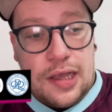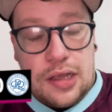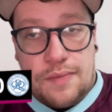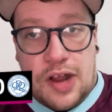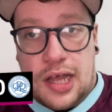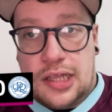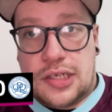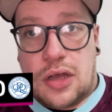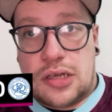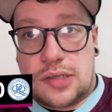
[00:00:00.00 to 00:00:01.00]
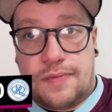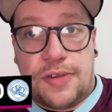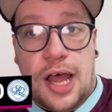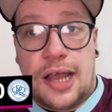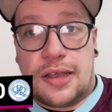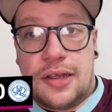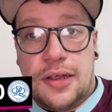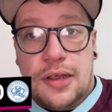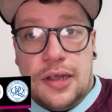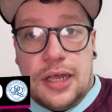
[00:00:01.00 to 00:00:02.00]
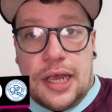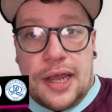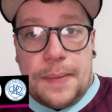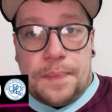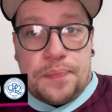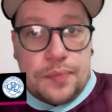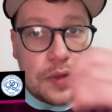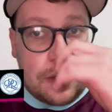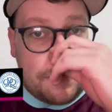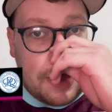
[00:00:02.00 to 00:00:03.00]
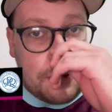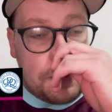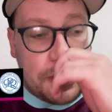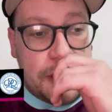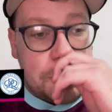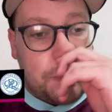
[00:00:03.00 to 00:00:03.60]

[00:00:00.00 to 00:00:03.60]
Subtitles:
Egan Riley's got some flack of how he plays.